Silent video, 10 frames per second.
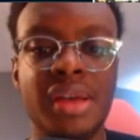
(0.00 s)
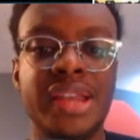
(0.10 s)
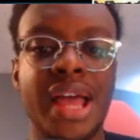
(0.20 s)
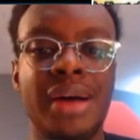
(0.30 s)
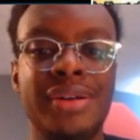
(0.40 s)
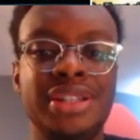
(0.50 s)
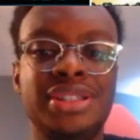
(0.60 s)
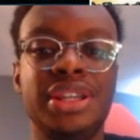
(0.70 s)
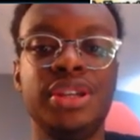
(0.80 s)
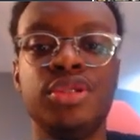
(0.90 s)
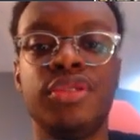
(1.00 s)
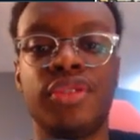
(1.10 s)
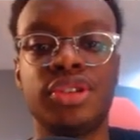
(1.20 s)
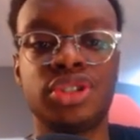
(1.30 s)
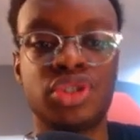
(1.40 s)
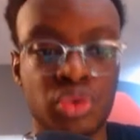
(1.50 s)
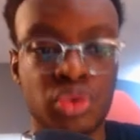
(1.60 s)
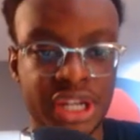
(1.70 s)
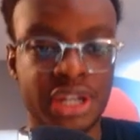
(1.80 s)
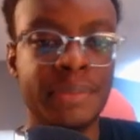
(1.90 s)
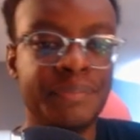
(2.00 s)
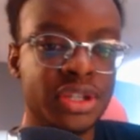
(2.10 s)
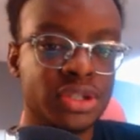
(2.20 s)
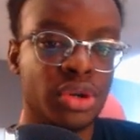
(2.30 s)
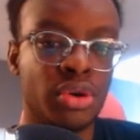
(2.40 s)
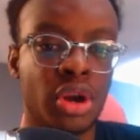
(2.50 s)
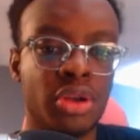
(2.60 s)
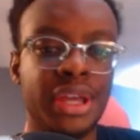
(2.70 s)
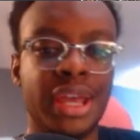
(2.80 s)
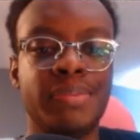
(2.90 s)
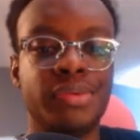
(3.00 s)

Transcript: Now it's the universe tree. So early April